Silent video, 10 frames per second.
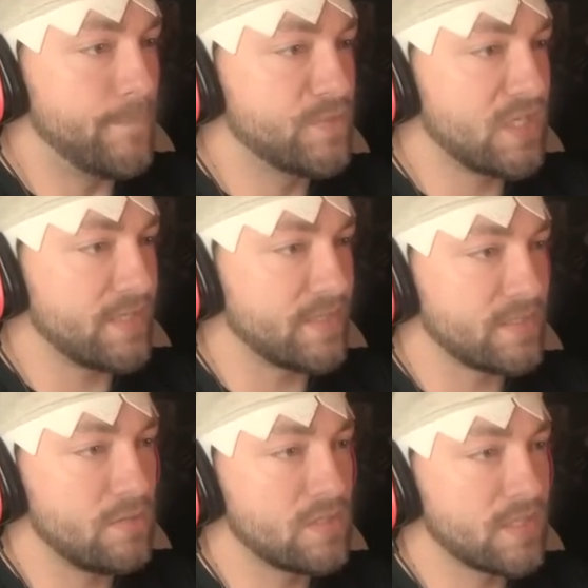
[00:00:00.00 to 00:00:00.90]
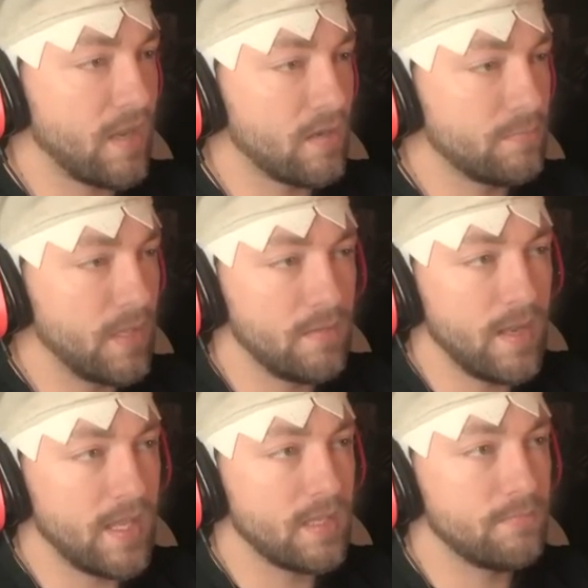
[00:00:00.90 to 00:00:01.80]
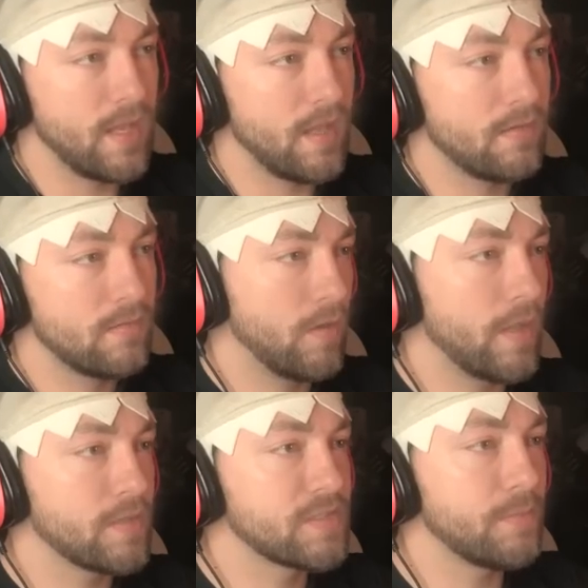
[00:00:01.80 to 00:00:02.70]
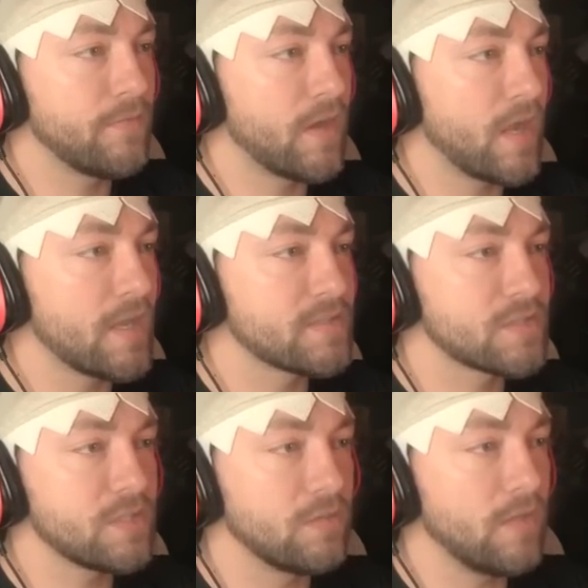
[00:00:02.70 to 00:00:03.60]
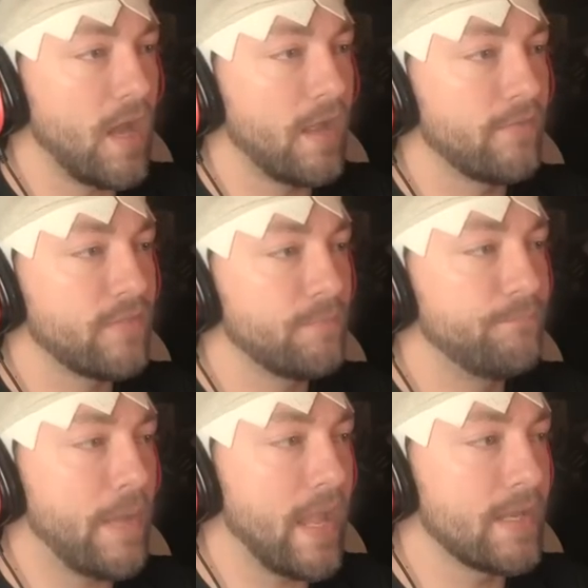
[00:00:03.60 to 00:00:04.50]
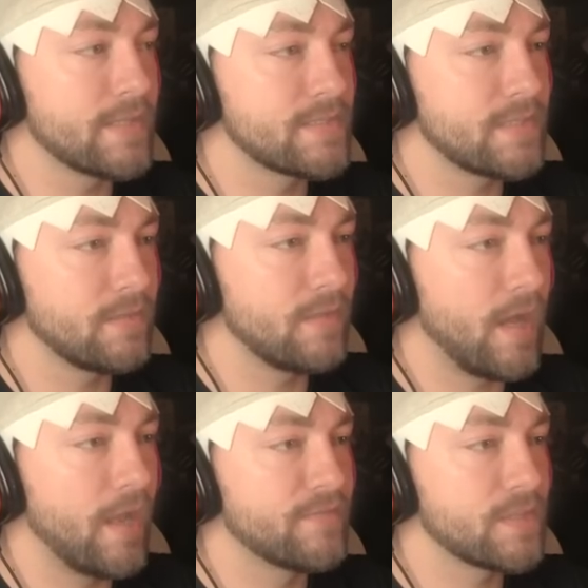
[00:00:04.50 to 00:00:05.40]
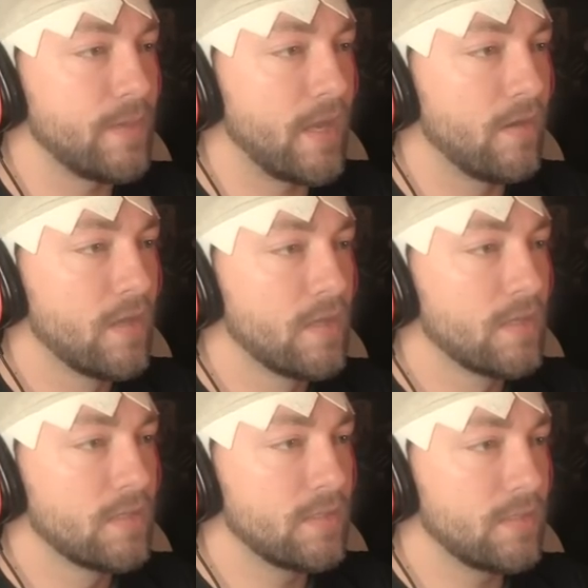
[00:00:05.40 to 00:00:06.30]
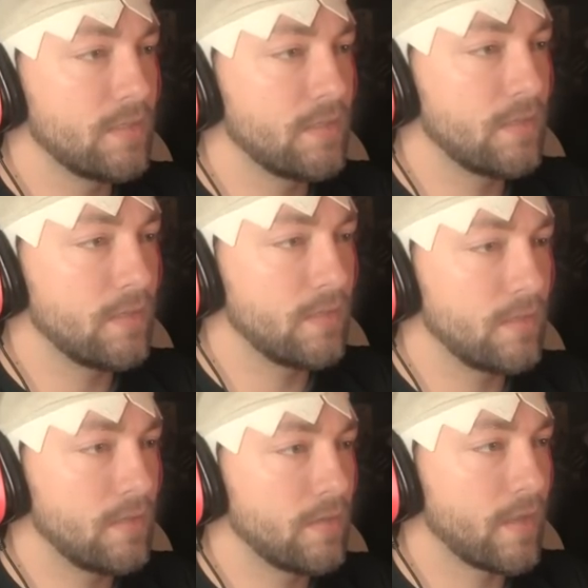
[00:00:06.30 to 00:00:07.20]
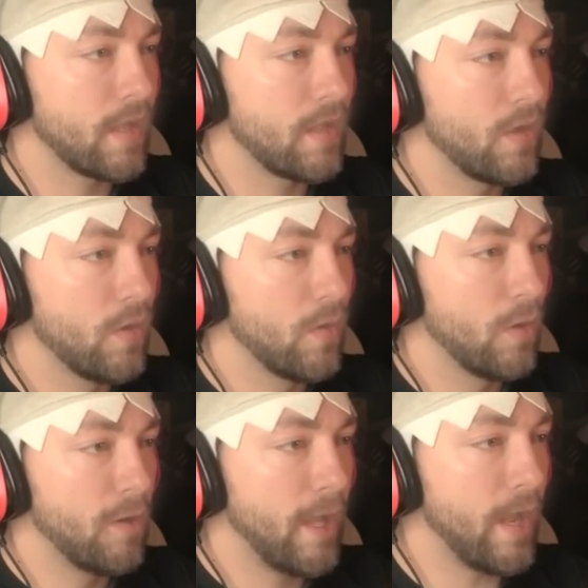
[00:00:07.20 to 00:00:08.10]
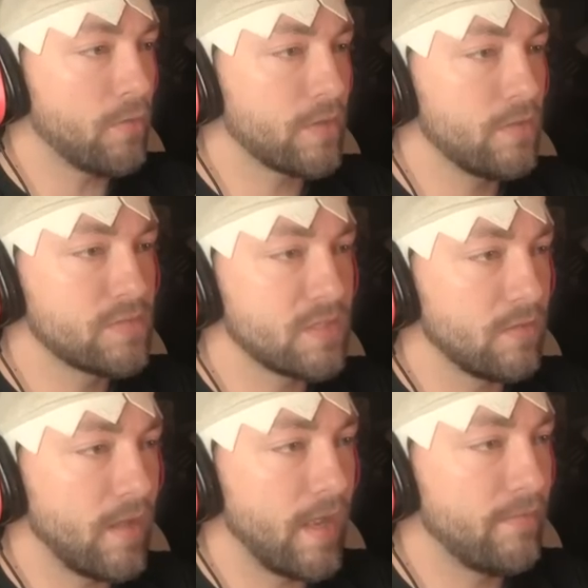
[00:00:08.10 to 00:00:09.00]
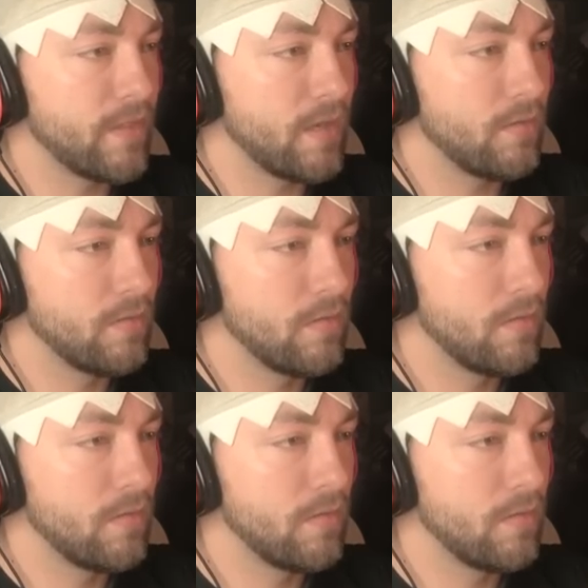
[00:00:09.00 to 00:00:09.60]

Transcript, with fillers: Jesus, you scared me, naked man. All right, some of our guys are still alive. The band is still alive somehow. Okay, how are you still alive though?